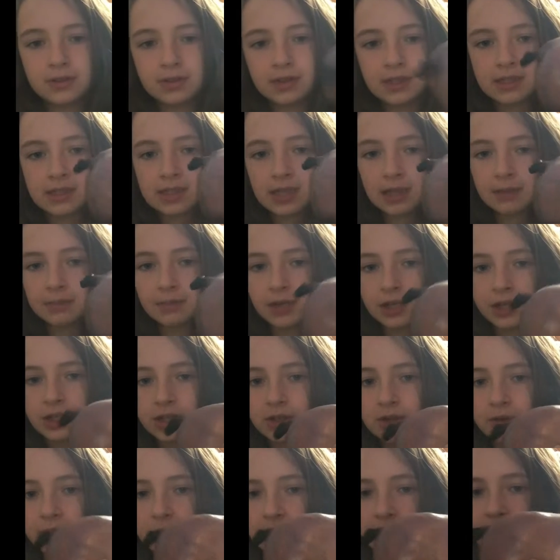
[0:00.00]
the
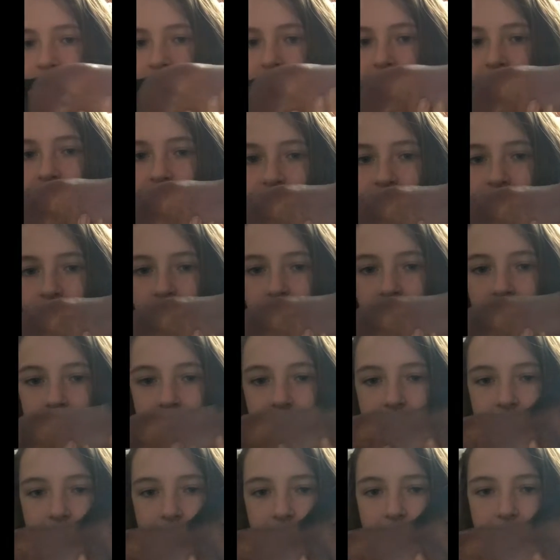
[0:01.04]
celebration horse for
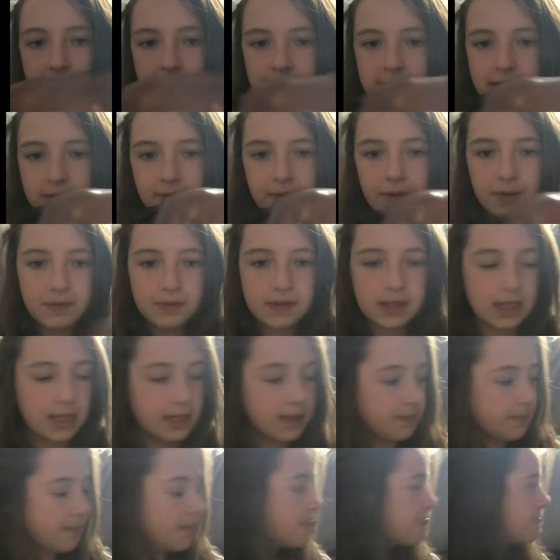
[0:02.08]
2015.